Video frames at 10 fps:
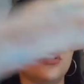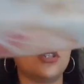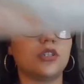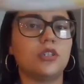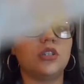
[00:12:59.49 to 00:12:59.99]

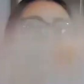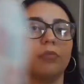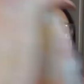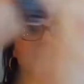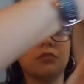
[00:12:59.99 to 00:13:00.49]
just
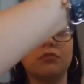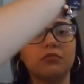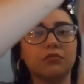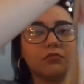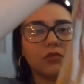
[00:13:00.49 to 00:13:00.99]
doubled
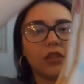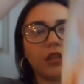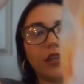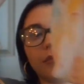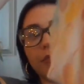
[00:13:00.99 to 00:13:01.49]
it
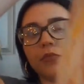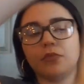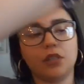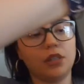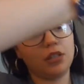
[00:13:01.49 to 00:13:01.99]
up and